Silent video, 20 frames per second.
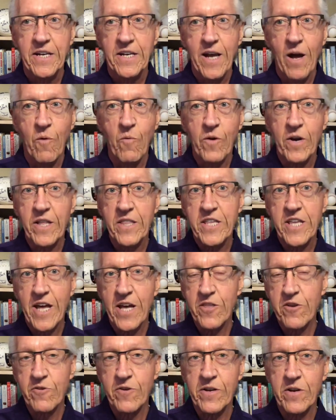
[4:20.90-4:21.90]
Now, one of the
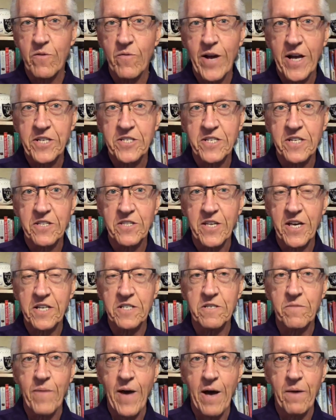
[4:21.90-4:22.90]
other interesting
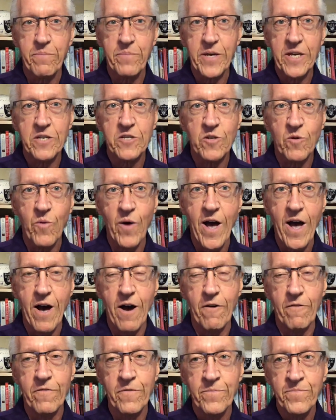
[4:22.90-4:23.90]
things about B
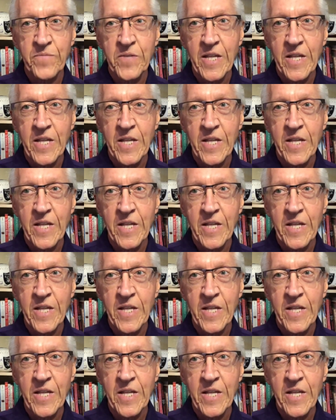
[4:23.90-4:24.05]
twelve